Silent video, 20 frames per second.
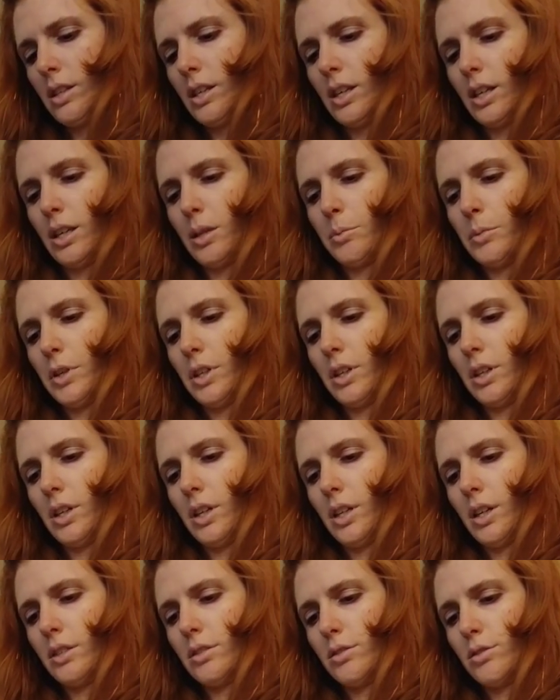and I'm going
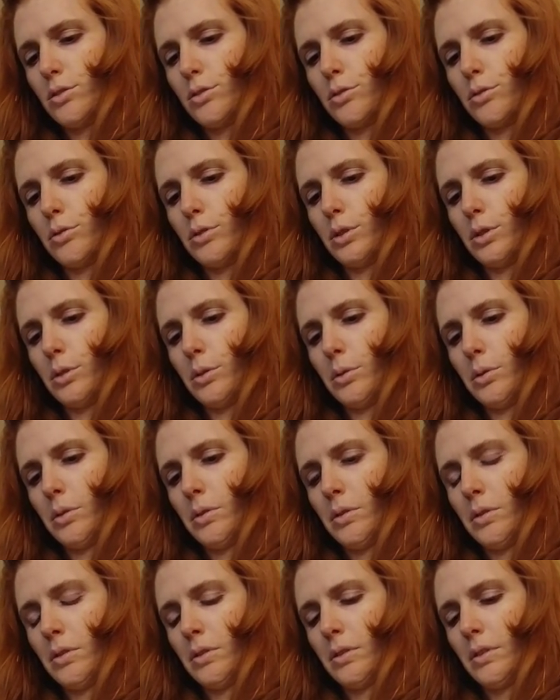to unscrew
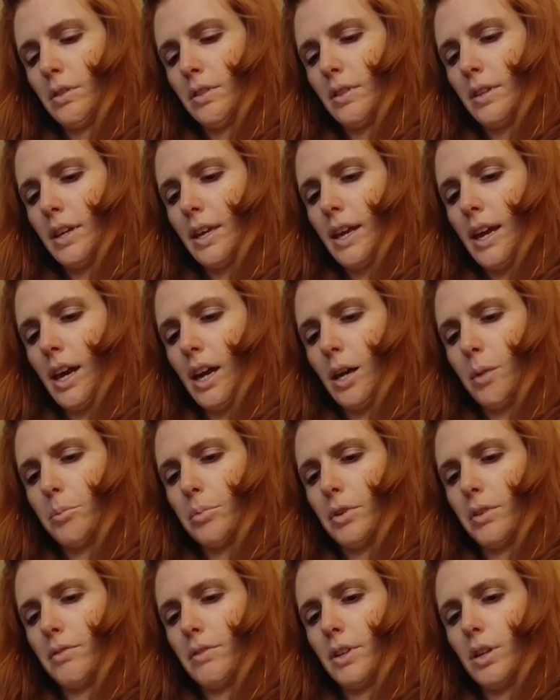the
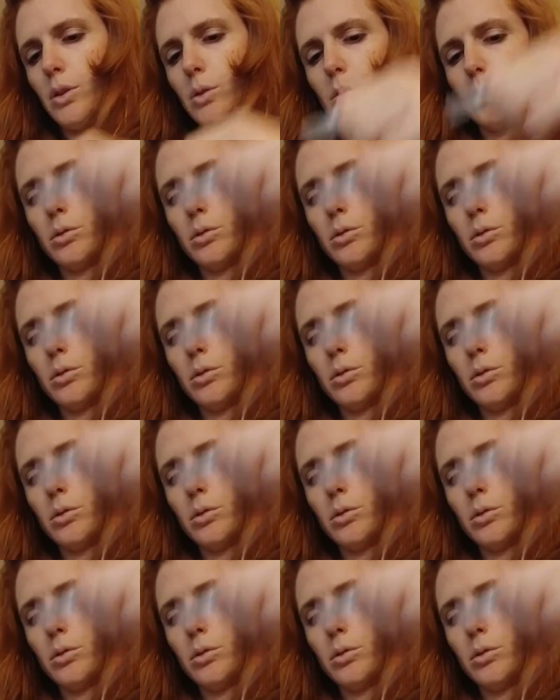cap of the